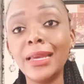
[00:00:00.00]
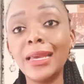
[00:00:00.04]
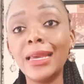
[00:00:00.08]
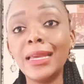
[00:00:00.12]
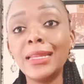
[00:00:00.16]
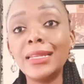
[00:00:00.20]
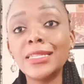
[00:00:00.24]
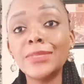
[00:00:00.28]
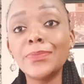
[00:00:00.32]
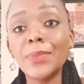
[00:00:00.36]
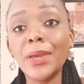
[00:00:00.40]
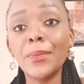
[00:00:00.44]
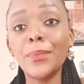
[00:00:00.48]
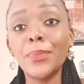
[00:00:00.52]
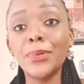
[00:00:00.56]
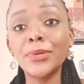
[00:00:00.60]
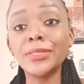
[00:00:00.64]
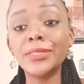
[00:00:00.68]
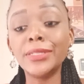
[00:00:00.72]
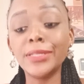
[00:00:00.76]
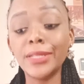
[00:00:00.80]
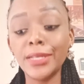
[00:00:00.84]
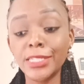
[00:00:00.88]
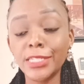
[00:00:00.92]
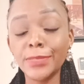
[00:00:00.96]
It is my
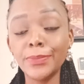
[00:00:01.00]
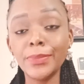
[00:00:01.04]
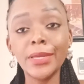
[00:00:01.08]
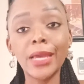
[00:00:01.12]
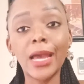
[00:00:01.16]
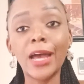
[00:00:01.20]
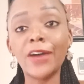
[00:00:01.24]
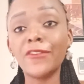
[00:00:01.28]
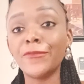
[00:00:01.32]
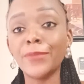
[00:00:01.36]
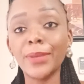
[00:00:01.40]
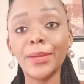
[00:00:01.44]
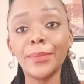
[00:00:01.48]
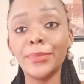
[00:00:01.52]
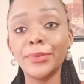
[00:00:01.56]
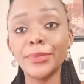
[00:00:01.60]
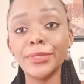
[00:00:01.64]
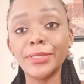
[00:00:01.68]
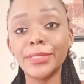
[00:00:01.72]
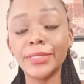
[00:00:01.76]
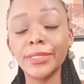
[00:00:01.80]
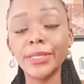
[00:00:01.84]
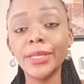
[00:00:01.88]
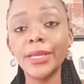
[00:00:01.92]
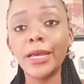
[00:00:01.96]
body. Let me have my
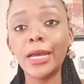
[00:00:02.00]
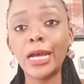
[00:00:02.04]
body.